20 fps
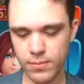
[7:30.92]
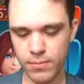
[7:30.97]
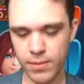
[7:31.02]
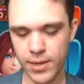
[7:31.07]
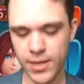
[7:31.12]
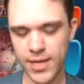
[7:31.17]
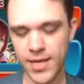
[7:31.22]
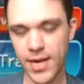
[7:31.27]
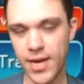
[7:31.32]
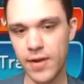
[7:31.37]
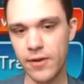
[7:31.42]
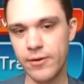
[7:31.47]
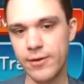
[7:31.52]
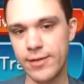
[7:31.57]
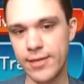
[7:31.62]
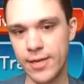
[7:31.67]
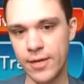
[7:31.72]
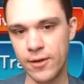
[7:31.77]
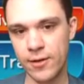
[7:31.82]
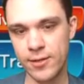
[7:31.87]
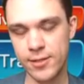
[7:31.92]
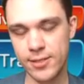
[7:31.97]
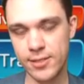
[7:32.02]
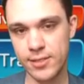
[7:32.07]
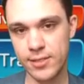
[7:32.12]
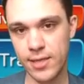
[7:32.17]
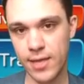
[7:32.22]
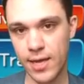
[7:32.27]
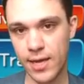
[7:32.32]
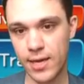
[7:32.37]
my Kairi there
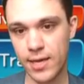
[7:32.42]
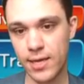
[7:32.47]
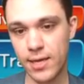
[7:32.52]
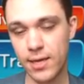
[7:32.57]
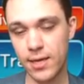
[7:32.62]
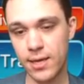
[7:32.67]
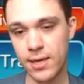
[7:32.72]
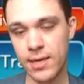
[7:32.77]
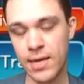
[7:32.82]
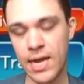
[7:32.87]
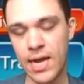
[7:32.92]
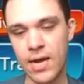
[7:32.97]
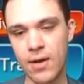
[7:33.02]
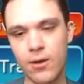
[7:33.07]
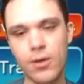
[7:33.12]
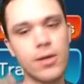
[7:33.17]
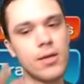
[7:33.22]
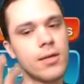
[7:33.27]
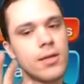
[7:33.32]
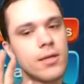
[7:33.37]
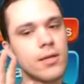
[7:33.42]
instead. Now,